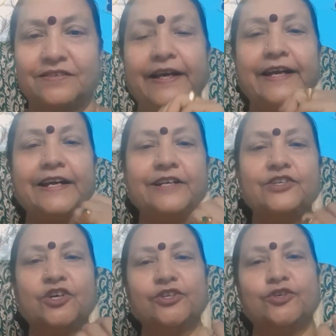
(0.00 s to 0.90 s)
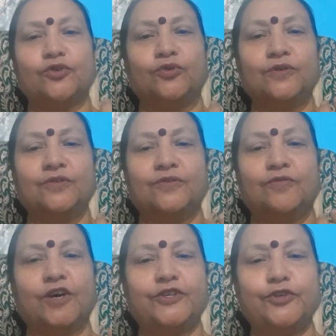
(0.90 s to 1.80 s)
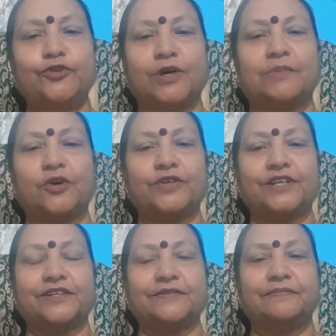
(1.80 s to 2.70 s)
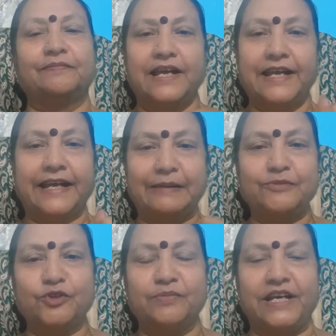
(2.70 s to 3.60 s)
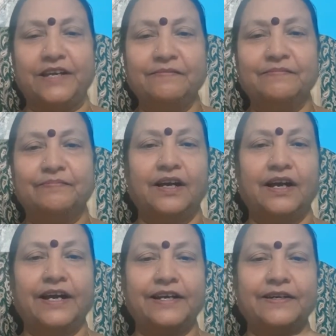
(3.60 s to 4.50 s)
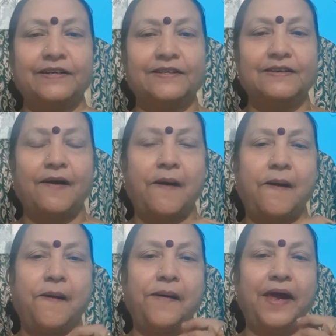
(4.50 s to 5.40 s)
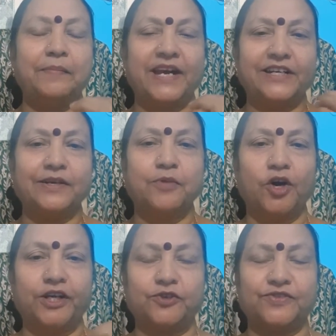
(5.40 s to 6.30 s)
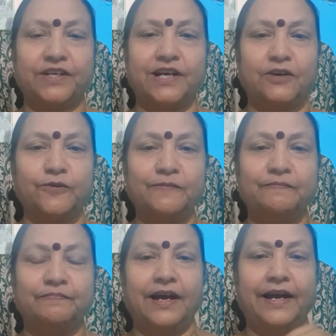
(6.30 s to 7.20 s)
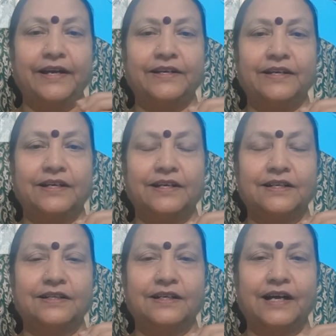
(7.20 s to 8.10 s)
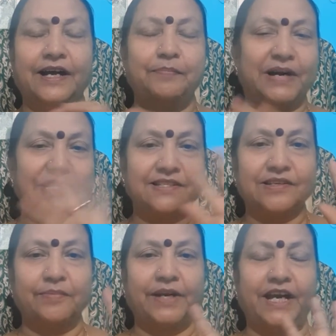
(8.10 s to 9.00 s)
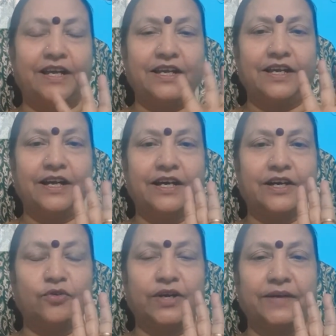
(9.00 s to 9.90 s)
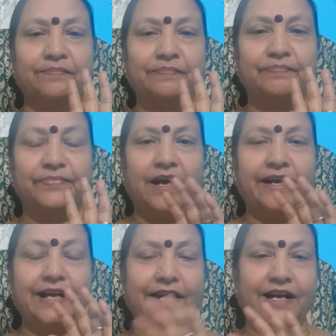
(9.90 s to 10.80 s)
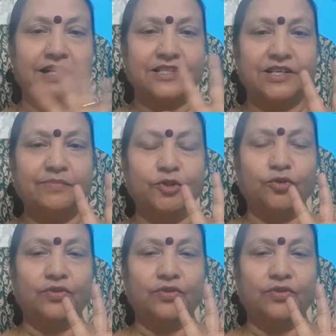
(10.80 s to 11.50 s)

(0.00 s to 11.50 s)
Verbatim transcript: He did not know what to do about it. He came to me and uh, I made the boy to sit down and uh, I passed some Reiki around him and I asked him to